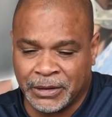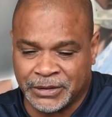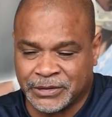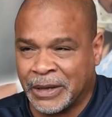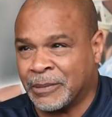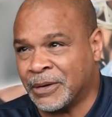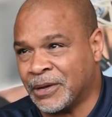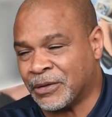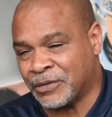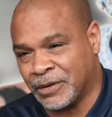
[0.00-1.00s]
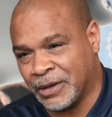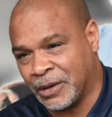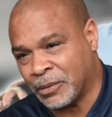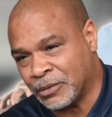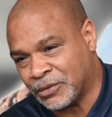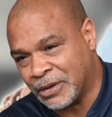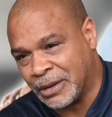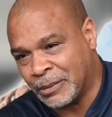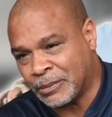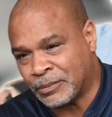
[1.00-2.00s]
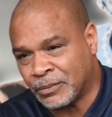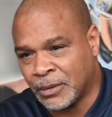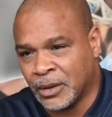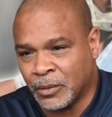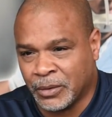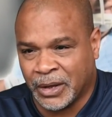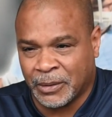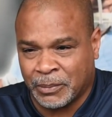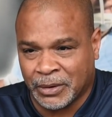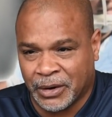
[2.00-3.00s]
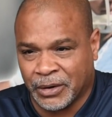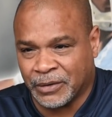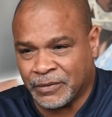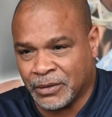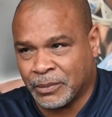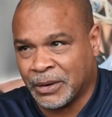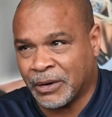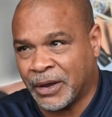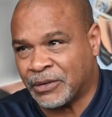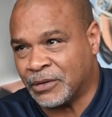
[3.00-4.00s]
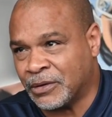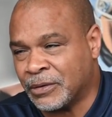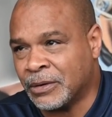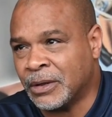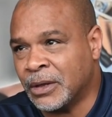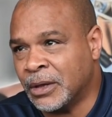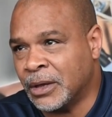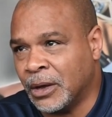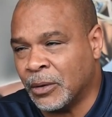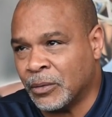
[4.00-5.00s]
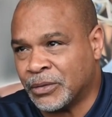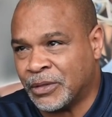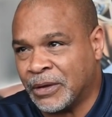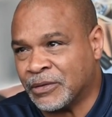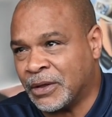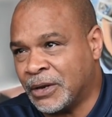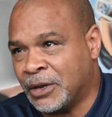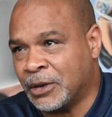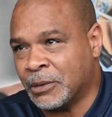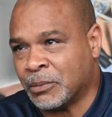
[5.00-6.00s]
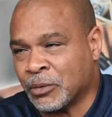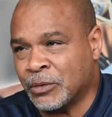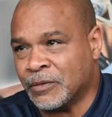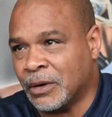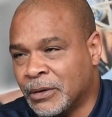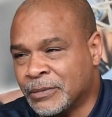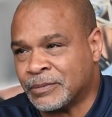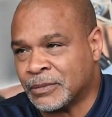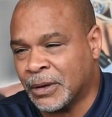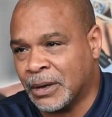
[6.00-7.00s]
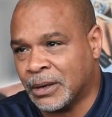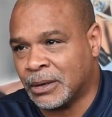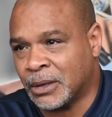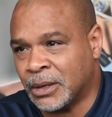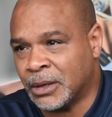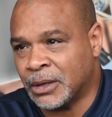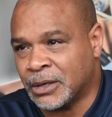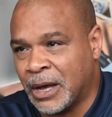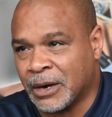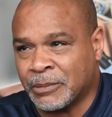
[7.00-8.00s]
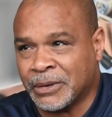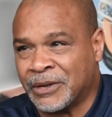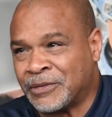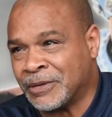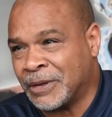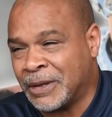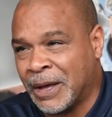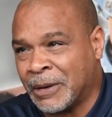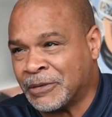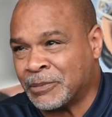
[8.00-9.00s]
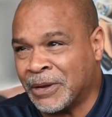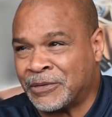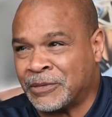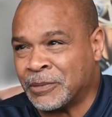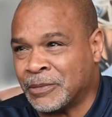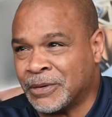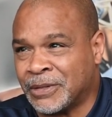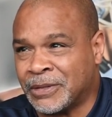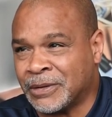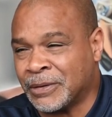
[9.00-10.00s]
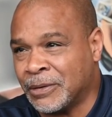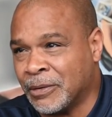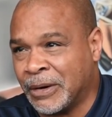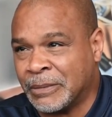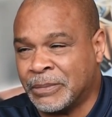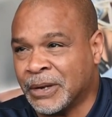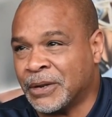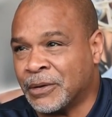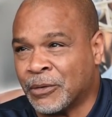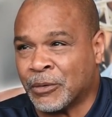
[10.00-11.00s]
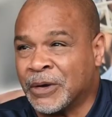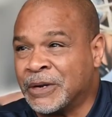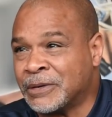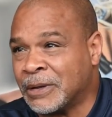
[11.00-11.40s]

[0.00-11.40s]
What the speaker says: He just came in yesterday and was we had a player interview, a player exit, on things that he needed to improve on. God has blessed him with great ability to run.